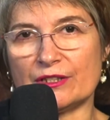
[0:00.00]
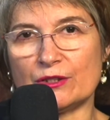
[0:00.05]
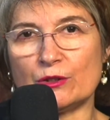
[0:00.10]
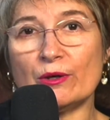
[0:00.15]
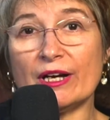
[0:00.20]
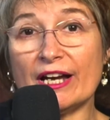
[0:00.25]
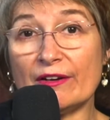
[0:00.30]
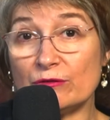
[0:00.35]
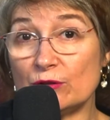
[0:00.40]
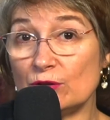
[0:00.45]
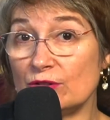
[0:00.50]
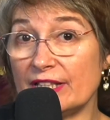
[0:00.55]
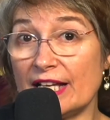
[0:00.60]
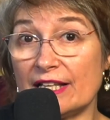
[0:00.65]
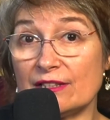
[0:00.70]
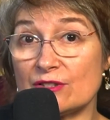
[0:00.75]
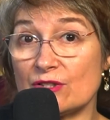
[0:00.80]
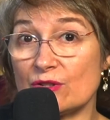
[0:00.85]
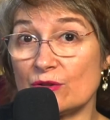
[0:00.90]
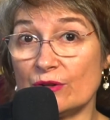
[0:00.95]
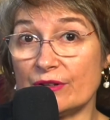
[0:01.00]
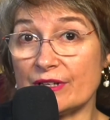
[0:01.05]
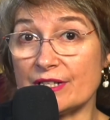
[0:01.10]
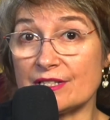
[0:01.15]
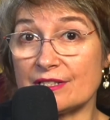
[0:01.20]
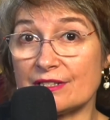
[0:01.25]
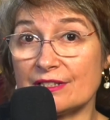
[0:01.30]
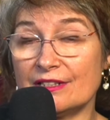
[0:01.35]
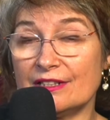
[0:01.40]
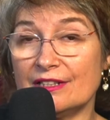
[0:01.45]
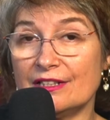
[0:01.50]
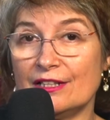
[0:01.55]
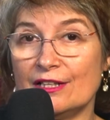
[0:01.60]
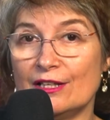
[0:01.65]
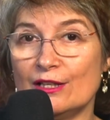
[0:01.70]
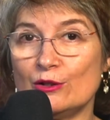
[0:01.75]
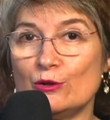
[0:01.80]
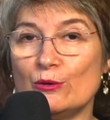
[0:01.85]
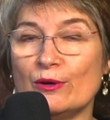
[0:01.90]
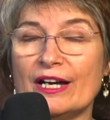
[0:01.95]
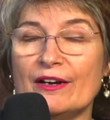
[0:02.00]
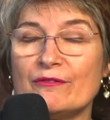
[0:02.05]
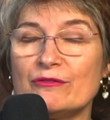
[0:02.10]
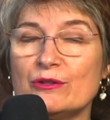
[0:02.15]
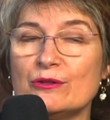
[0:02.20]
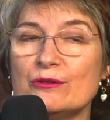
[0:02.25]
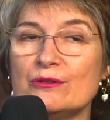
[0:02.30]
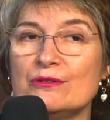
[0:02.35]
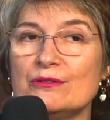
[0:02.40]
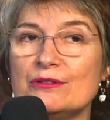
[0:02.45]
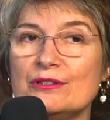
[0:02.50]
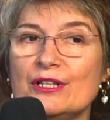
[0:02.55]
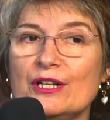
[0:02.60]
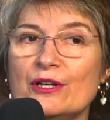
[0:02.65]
You have to tell stories. You have to,